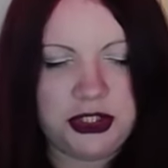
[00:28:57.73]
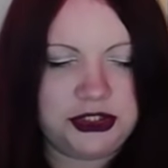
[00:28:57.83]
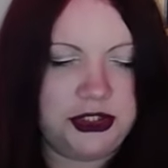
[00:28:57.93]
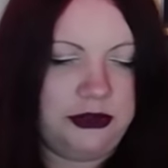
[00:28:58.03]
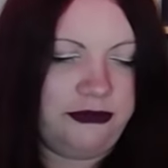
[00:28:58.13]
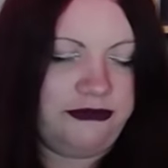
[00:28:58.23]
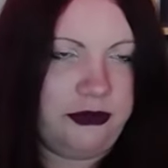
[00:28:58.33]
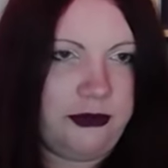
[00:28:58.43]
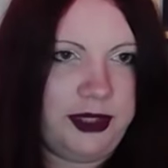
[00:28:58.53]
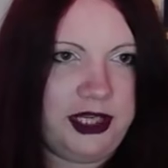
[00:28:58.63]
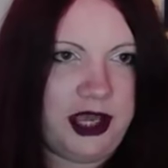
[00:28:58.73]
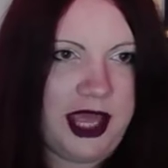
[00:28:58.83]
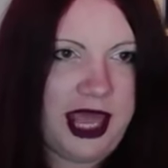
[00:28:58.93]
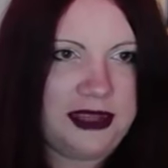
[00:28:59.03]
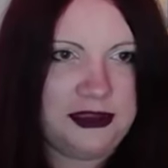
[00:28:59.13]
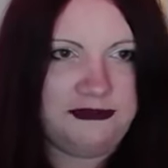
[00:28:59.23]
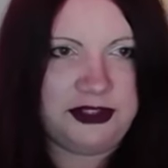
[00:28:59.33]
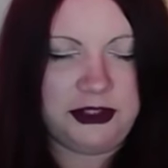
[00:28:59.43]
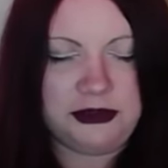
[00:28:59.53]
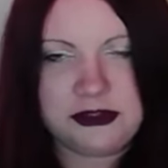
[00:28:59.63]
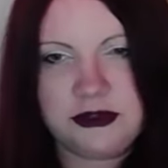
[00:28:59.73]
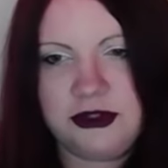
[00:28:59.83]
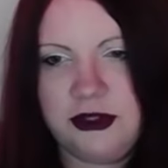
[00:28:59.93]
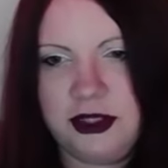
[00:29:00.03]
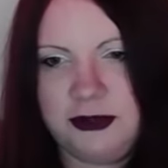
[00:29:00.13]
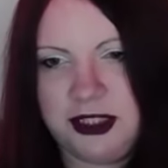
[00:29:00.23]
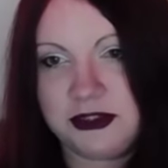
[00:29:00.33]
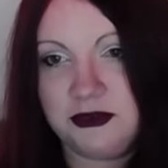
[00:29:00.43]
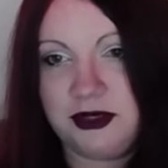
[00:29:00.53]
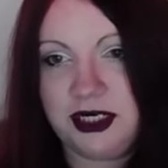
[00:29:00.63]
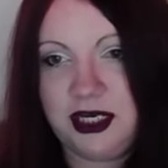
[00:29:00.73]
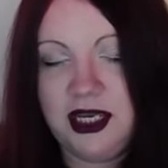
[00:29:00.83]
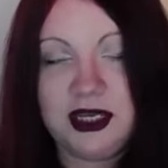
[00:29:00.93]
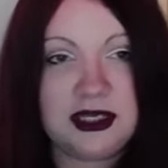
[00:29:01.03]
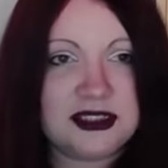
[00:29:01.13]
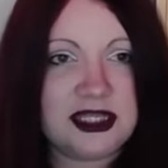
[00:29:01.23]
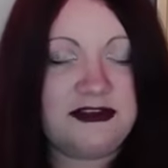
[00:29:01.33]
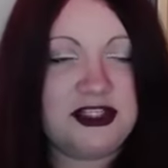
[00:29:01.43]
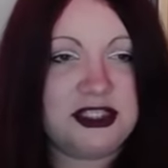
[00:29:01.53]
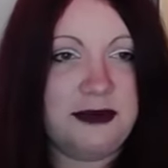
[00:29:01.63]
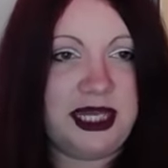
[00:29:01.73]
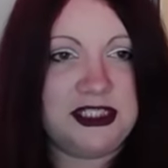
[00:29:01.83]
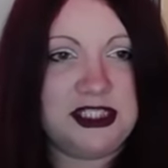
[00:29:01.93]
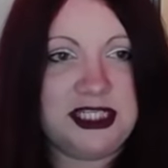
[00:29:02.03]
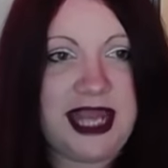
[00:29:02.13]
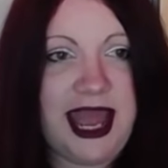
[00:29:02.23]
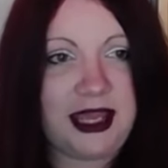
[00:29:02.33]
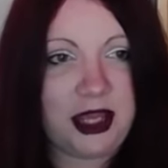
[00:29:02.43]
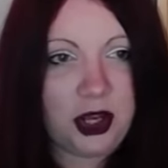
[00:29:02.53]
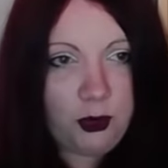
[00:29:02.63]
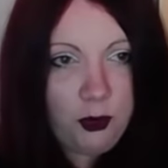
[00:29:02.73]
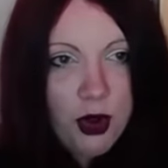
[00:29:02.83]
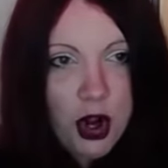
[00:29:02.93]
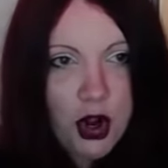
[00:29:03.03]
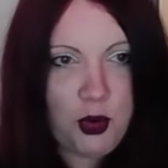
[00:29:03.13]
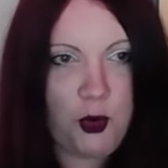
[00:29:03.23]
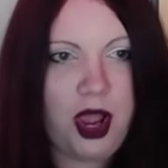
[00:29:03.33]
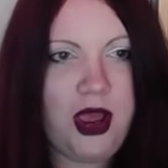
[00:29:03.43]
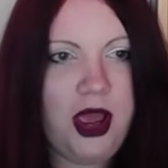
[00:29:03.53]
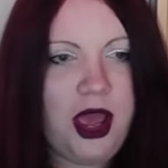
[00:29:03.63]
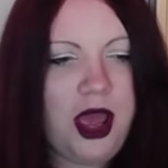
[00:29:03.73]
touch on before we end the video, because we're at 30 minutes already, because I just managed to yak. Woo!